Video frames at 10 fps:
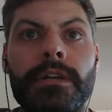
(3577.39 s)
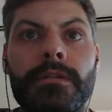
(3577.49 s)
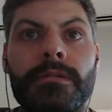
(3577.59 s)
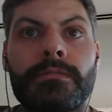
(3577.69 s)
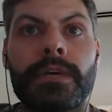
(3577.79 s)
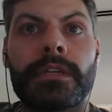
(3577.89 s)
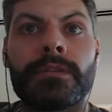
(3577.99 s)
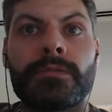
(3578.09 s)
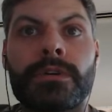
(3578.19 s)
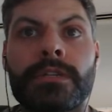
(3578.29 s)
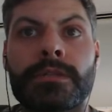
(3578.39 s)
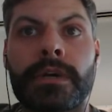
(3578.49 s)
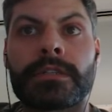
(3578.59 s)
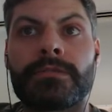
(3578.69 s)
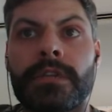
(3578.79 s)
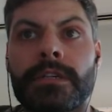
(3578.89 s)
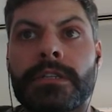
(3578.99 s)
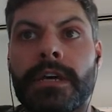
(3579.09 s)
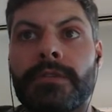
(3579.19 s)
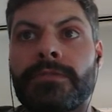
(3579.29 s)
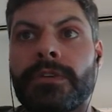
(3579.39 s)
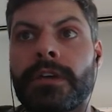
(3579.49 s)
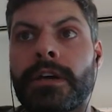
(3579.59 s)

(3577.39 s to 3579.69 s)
but in worse expected running time for the